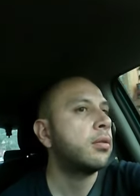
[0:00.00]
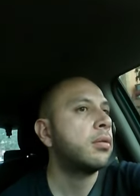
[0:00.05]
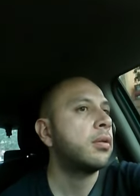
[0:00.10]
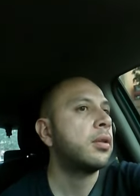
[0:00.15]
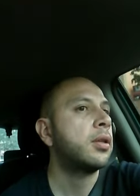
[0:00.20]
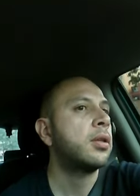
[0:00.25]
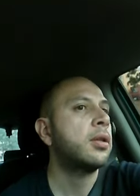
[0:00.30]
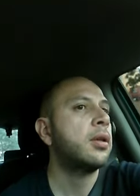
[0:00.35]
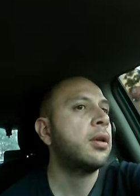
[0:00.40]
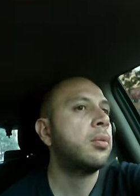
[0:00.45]

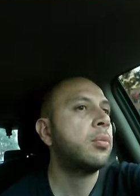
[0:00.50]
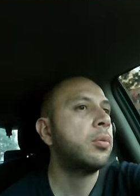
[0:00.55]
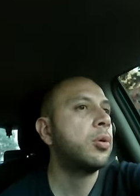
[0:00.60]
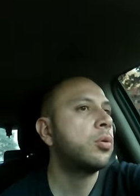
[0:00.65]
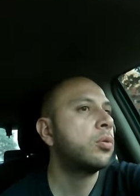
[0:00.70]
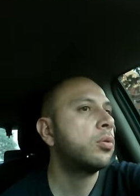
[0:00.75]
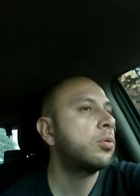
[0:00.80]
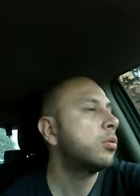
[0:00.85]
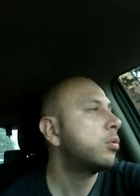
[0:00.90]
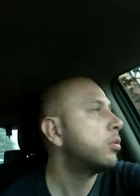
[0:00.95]
That's how
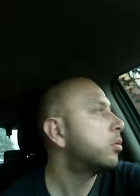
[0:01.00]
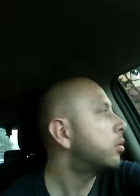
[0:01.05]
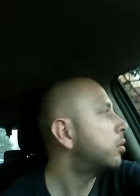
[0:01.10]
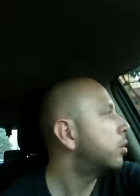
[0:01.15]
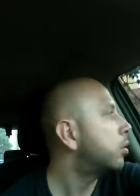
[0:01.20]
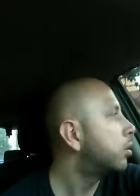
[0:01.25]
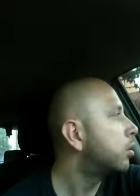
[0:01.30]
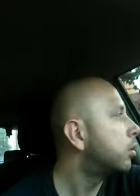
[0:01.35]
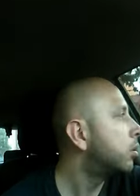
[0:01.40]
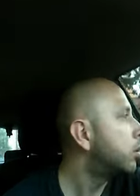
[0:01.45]
most
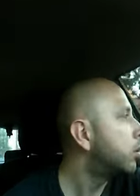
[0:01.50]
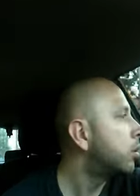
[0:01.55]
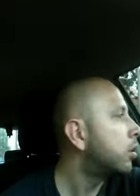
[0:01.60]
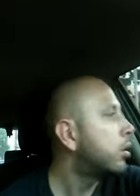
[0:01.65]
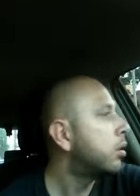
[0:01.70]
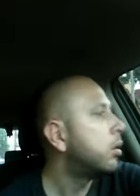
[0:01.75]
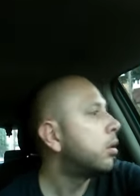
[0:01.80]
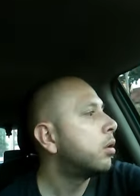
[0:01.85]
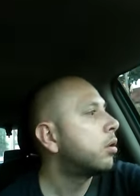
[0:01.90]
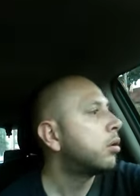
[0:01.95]

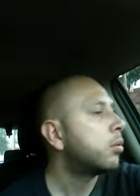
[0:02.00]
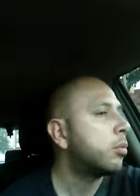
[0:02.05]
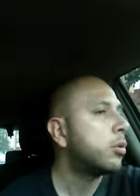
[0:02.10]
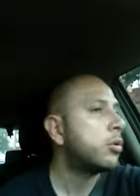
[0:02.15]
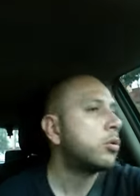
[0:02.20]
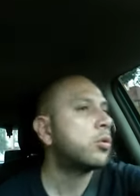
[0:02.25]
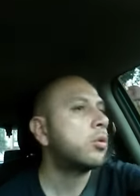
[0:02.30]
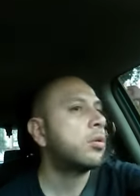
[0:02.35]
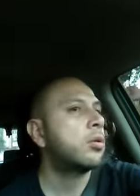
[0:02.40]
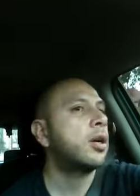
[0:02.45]

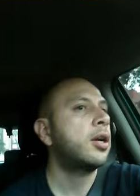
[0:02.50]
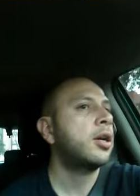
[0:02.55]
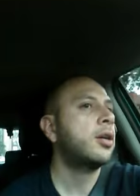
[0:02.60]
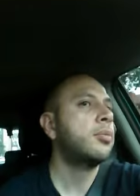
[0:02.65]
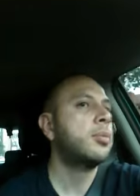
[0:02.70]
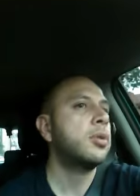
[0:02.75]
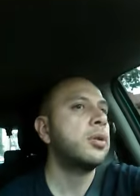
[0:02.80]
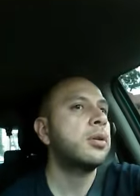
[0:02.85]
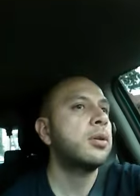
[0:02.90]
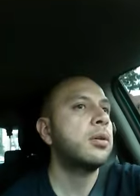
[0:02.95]

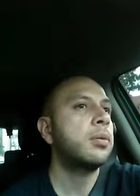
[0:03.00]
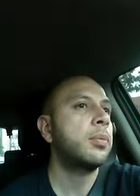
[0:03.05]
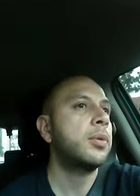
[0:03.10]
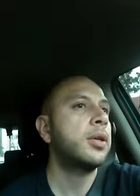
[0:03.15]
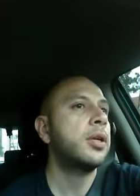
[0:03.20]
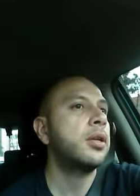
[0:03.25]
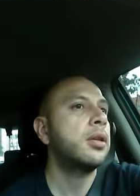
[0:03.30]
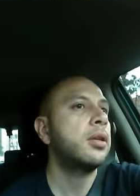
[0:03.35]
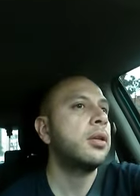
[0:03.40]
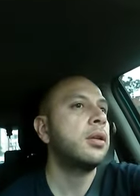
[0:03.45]
crimes are
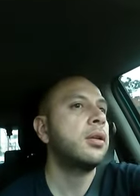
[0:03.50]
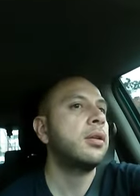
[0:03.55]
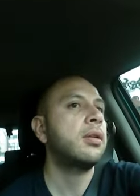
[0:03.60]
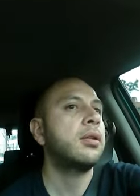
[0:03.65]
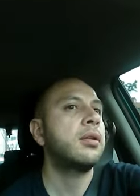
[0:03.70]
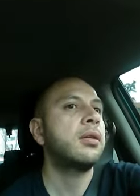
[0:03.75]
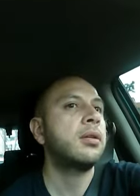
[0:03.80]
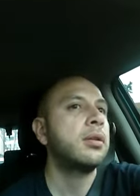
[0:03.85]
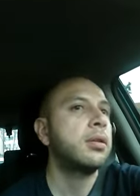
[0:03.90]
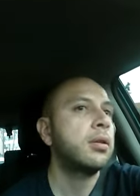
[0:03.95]
committed,
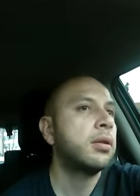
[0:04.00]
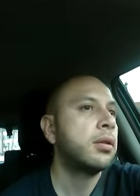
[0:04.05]
and